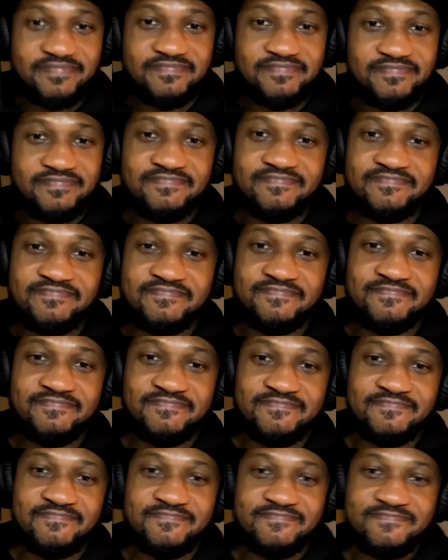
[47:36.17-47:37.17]

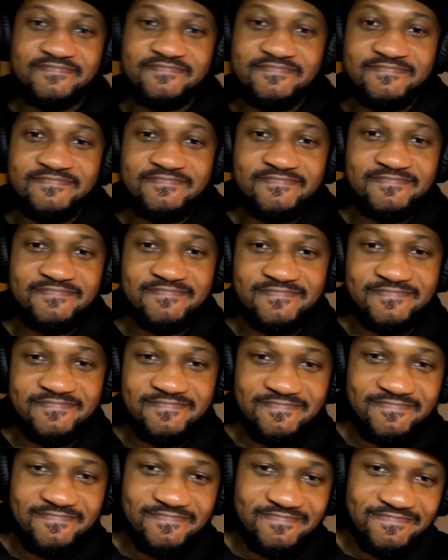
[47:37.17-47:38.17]

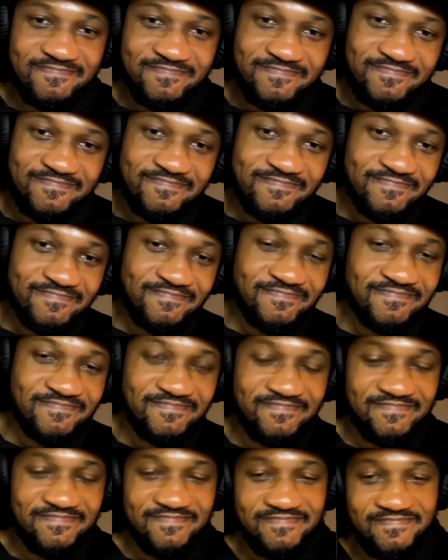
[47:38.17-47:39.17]

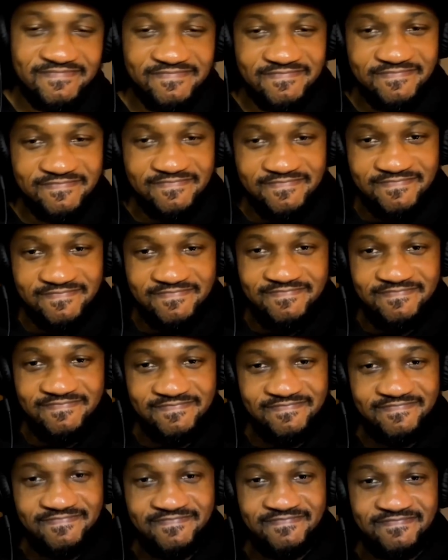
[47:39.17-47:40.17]

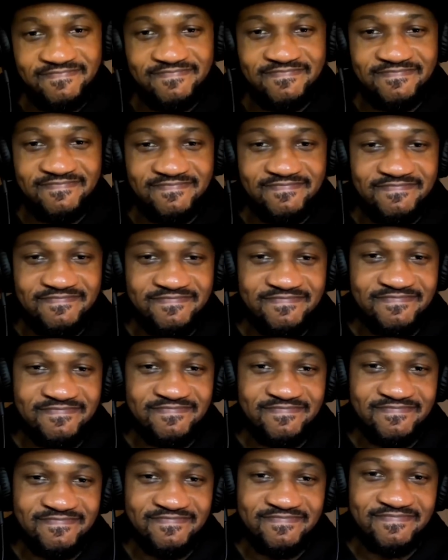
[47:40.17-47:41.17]

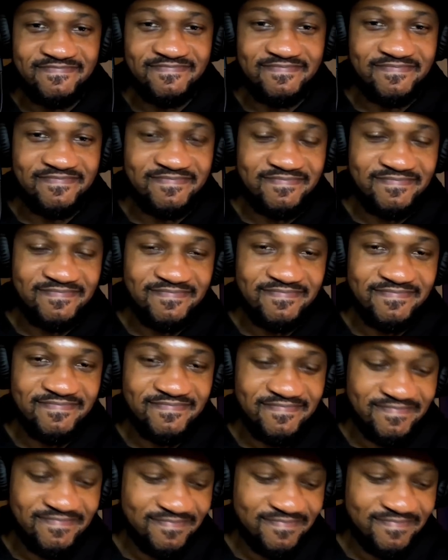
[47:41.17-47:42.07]
(silent)